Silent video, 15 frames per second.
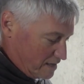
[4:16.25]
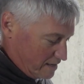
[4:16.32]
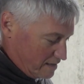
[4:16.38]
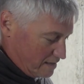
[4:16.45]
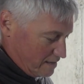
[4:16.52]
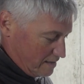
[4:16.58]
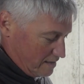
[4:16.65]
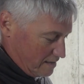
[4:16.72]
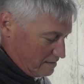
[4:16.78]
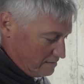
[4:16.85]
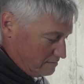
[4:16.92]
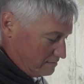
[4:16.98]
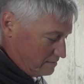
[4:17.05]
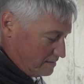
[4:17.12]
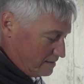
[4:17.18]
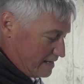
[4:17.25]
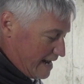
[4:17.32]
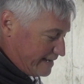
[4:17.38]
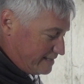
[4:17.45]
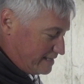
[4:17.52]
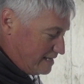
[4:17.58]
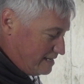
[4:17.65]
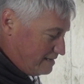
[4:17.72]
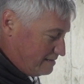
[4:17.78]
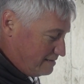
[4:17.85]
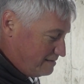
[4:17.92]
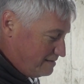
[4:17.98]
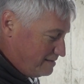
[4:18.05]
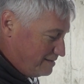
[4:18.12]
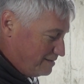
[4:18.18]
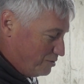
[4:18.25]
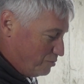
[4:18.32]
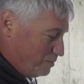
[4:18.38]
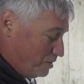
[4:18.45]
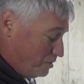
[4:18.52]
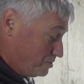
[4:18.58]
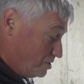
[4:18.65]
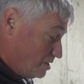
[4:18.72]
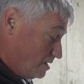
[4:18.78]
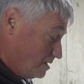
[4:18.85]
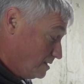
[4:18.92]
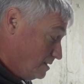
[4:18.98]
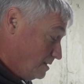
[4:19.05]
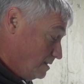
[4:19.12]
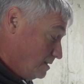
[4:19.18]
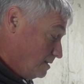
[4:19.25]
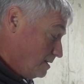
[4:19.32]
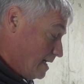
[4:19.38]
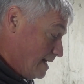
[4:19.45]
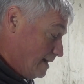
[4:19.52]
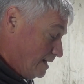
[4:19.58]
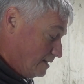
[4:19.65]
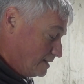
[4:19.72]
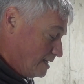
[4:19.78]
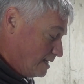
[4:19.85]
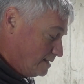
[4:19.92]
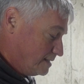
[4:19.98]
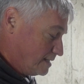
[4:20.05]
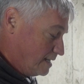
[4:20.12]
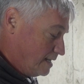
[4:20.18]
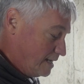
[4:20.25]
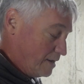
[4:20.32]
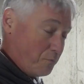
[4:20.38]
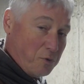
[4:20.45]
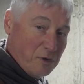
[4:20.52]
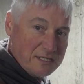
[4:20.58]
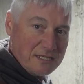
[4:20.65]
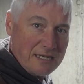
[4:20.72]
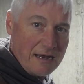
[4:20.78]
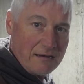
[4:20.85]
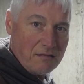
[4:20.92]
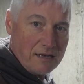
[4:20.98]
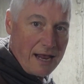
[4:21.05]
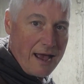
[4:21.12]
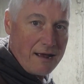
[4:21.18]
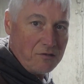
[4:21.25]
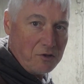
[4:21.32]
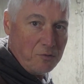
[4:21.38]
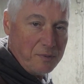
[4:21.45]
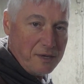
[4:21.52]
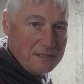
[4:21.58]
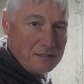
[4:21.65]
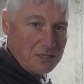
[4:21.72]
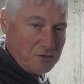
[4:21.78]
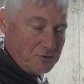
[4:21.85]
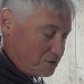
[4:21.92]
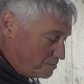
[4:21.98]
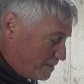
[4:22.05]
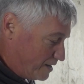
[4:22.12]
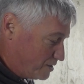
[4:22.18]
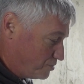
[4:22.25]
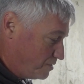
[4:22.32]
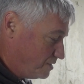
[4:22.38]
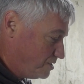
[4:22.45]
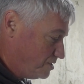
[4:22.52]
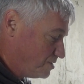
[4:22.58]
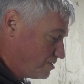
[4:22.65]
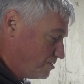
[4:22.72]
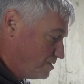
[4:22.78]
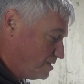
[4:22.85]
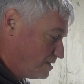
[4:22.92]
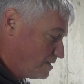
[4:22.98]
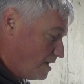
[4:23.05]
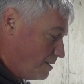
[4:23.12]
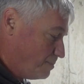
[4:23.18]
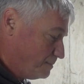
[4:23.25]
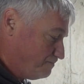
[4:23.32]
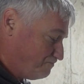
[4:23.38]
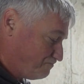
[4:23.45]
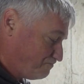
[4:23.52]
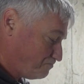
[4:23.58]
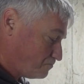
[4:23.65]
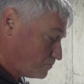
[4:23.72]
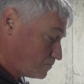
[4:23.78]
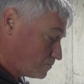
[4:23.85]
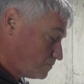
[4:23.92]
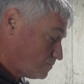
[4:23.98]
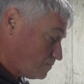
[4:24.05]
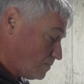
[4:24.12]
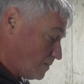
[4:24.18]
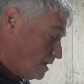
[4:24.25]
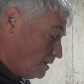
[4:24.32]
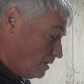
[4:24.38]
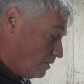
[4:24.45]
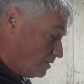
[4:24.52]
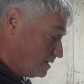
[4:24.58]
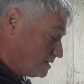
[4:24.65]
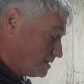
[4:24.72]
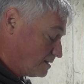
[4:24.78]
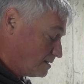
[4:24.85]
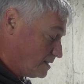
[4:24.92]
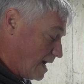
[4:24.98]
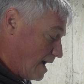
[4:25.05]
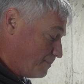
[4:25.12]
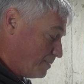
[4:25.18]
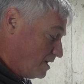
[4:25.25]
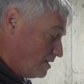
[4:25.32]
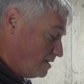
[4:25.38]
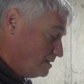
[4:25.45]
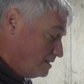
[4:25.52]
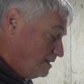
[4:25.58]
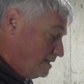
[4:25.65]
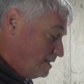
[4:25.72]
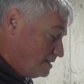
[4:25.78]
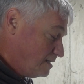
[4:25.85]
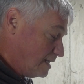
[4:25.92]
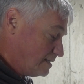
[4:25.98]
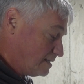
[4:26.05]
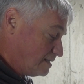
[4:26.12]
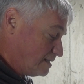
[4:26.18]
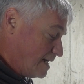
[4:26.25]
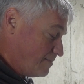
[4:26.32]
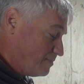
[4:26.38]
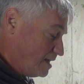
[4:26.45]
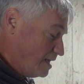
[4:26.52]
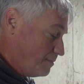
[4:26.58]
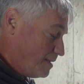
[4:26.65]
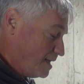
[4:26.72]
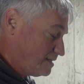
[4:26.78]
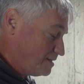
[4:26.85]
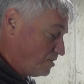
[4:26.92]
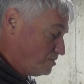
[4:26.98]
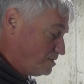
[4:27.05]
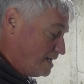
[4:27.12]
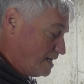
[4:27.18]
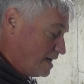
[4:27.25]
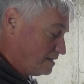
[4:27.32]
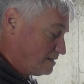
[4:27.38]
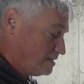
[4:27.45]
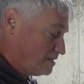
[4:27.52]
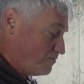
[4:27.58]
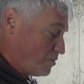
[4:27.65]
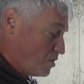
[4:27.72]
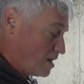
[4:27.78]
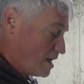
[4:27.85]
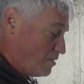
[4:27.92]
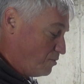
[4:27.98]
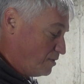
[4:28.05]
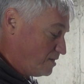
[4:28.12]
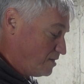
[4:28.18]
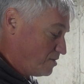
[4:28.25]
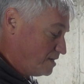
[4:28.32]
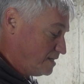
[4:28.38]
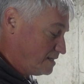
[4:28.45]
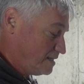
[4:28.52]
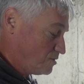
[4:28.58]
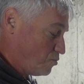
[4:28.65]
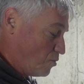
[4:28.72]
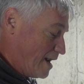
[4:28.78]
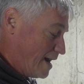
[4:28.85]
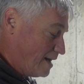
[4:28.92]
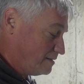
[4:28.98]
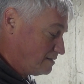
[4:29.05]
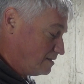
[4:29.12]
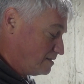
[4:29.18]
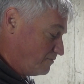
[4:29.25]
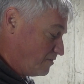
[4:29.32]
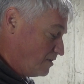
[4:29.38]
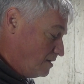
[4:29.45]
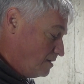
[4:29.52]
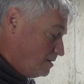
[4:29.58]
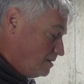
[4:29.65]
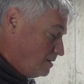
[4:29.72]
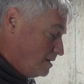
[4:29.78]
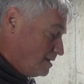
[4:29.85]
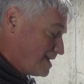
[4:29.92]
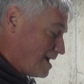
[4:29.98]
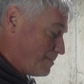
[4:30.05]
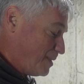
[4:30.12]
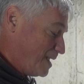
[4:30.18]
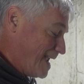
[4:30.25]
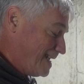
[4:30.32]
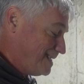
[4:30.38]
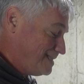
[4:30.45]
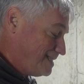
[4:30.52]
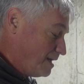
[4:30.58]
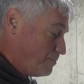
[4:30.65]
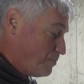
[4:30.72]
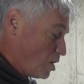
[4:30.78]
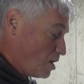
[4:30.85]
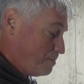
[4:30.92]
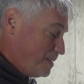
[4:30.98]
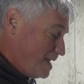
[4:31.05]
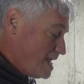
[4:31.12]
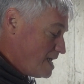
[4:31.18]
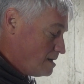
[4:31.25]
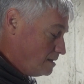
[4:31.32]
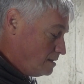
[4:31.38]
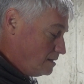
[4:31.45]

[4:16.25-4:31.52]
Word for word: like uh, a nasty little milk jug. And it does, uh, it was settling out a little bit. So just make sure that you stir this up. And then on the top here, says the same thing, makes 13 ounces of part A with 36 weight ounces of Copy-Cad zinc part B